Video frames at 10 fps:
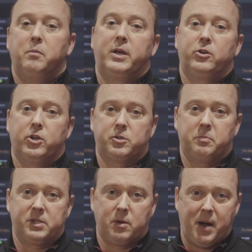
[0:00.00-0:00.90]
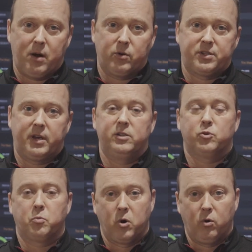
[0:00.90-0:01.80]
make adjustments to power settings
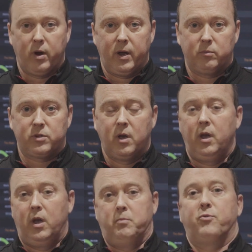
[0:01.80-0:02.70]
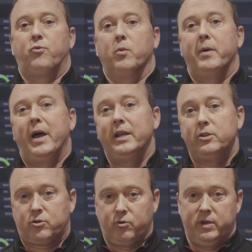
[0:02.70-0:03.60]
or programs, and perform any
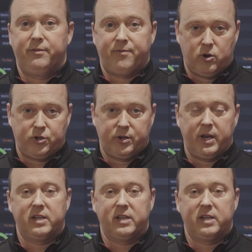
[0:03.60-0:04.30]
screen function